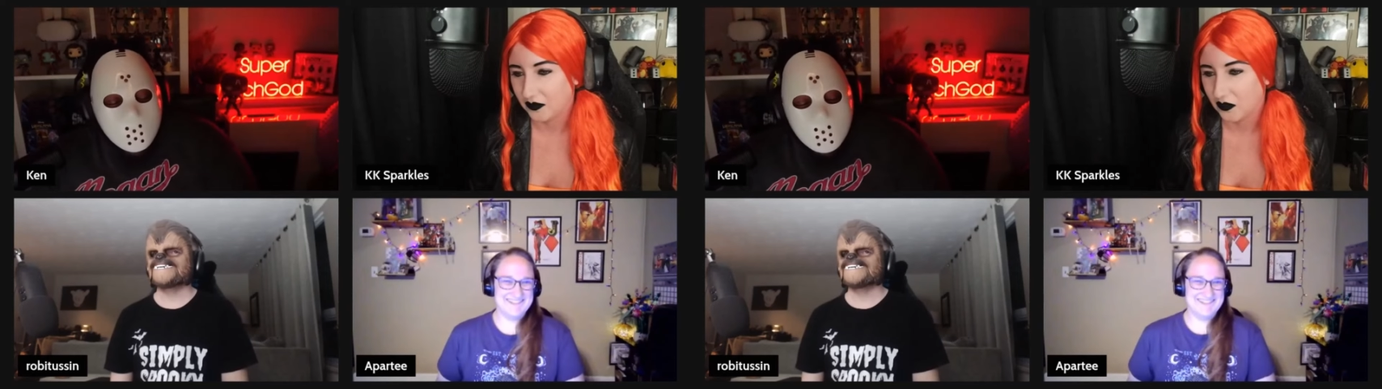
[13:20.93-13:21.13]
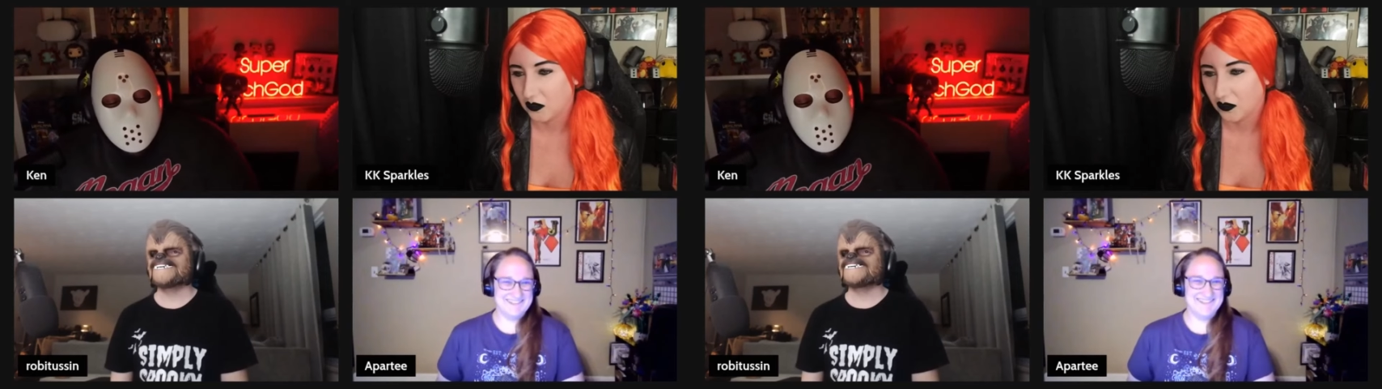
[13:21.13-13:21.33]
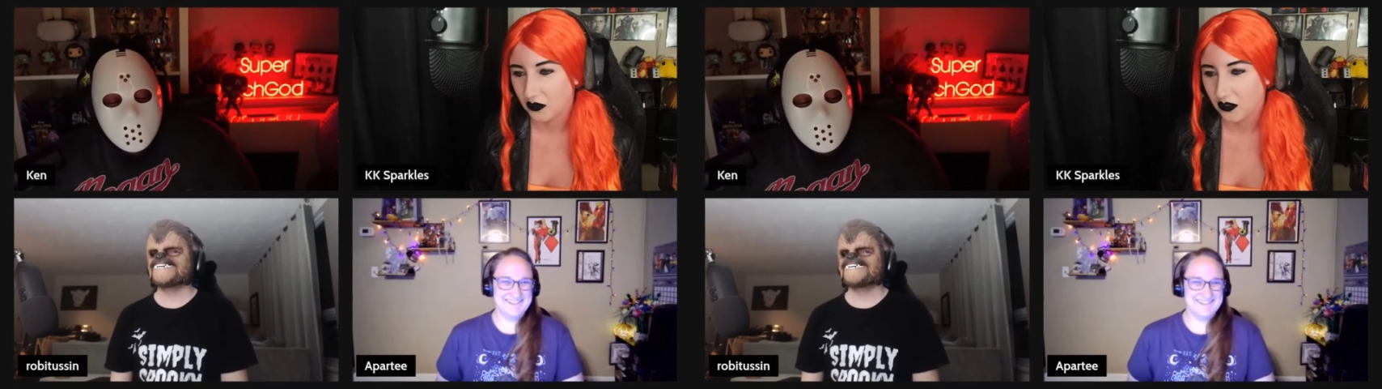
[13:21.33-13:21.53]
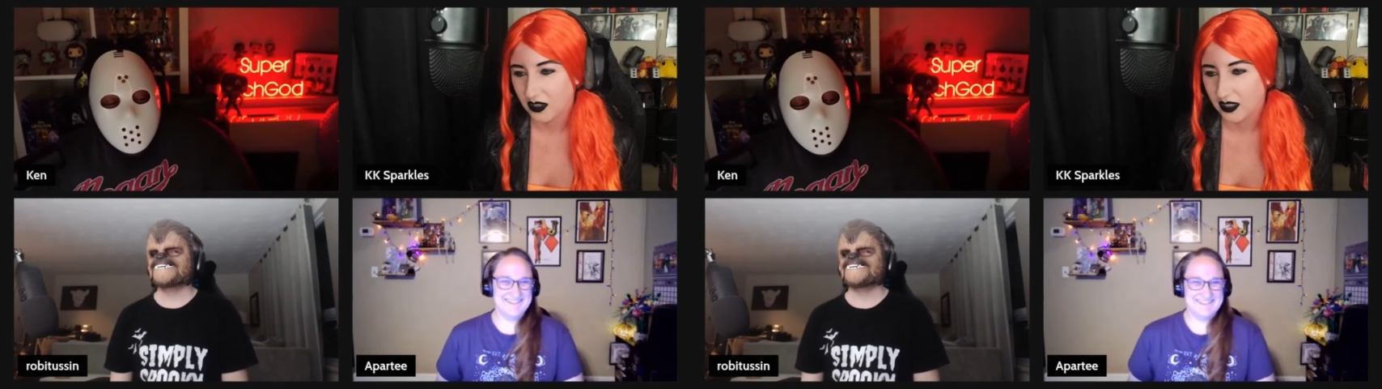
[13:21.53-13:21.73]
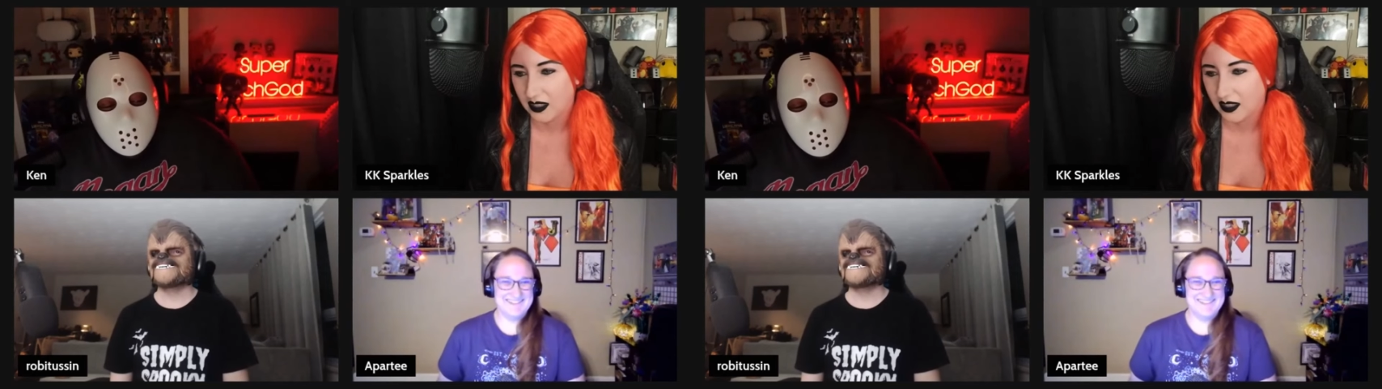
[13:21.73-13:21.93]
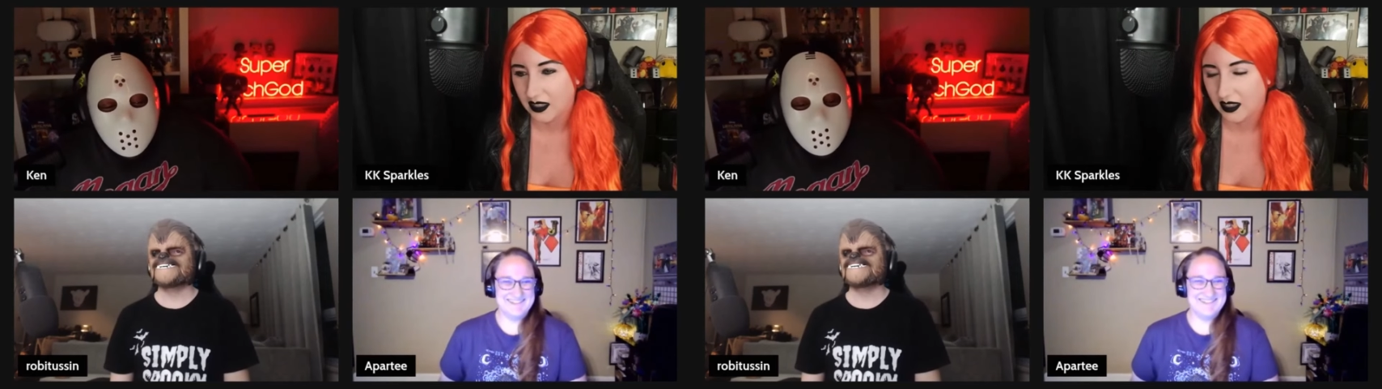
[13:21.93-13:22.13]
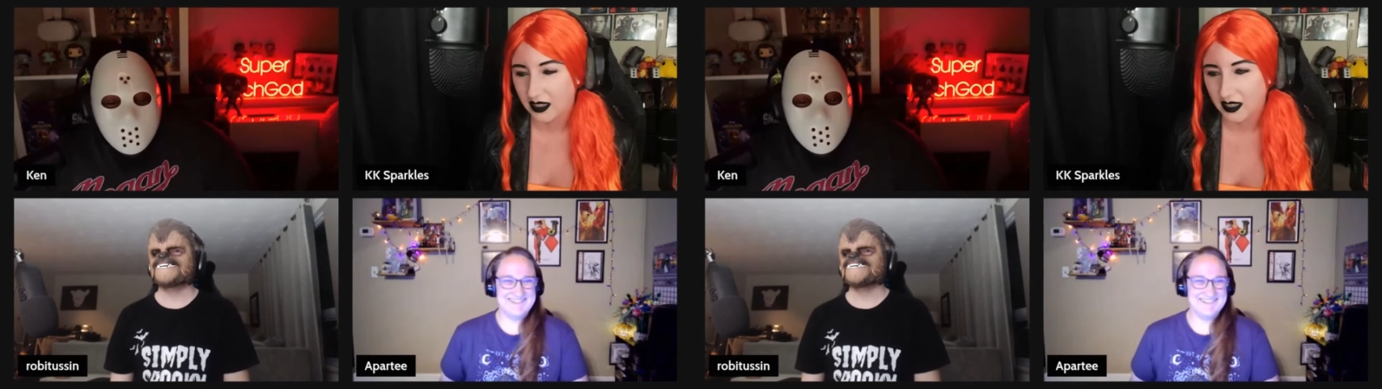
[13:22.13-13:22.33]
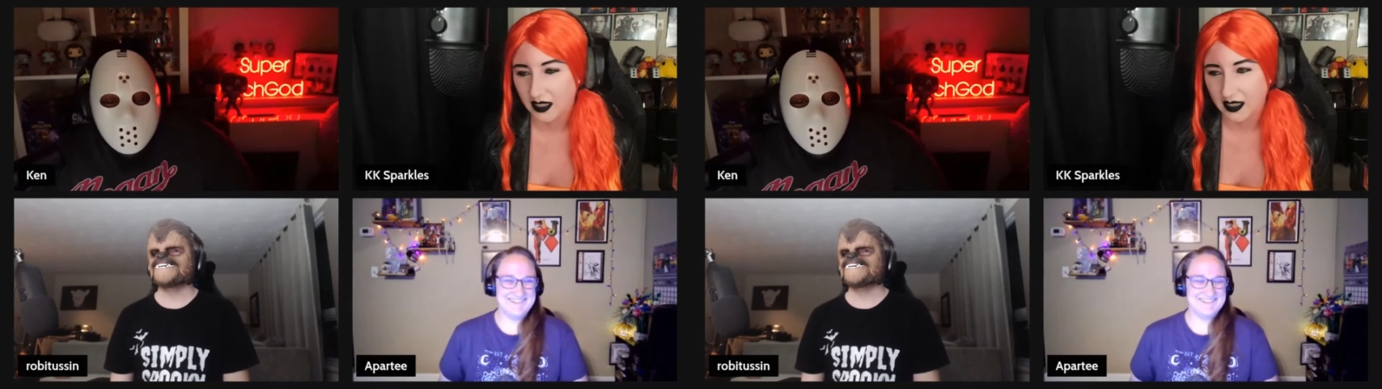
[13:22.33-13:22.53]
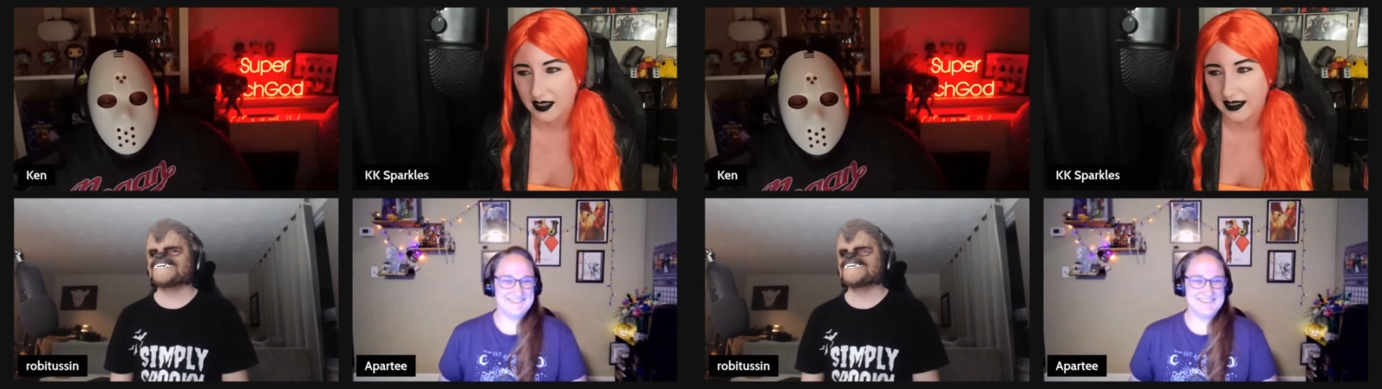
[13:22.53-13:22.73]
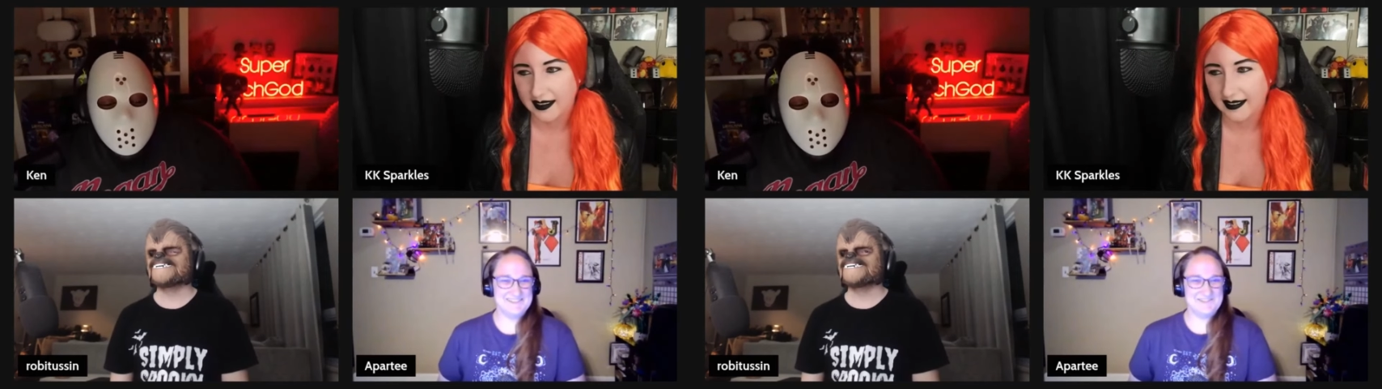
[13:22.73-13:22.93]

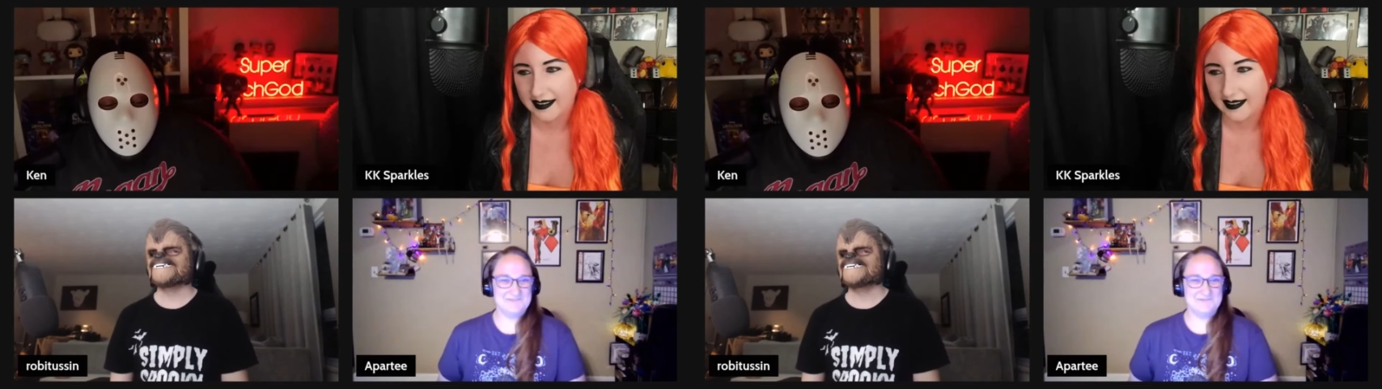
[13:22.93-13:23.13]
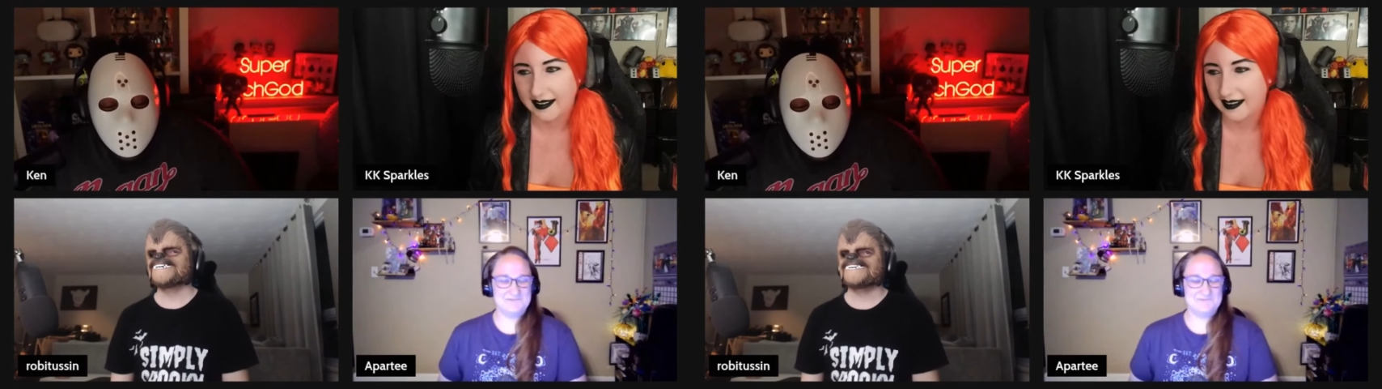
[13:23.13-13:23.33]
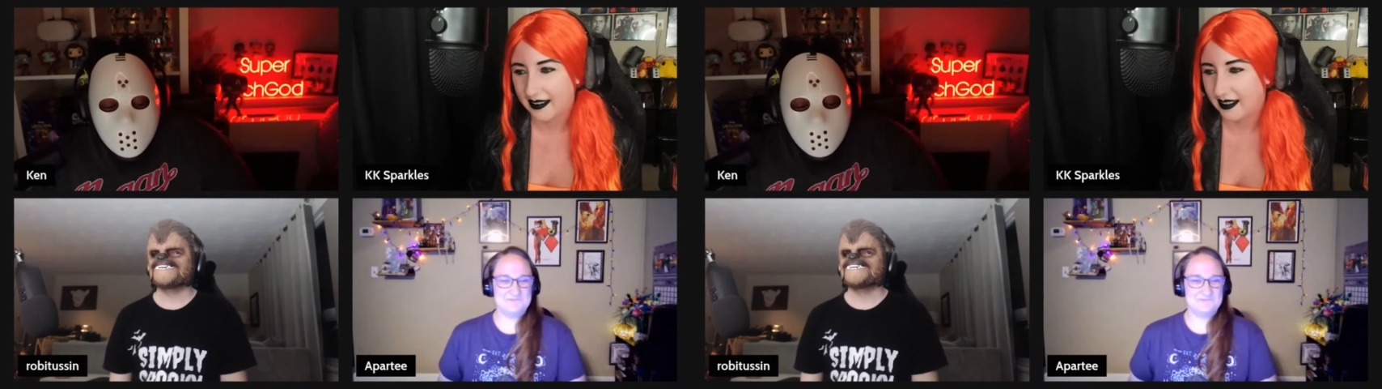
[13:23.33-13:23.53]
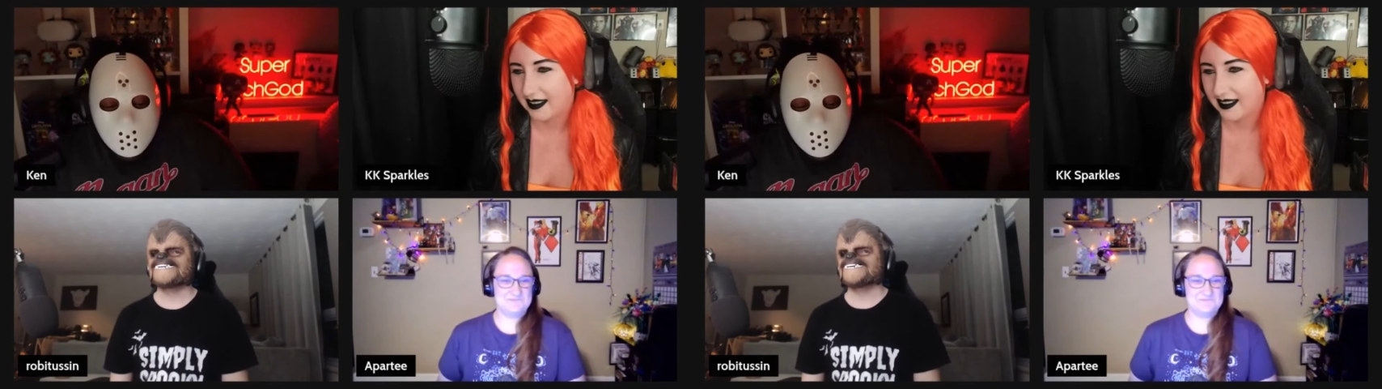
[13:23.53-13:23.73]
(no one is talking)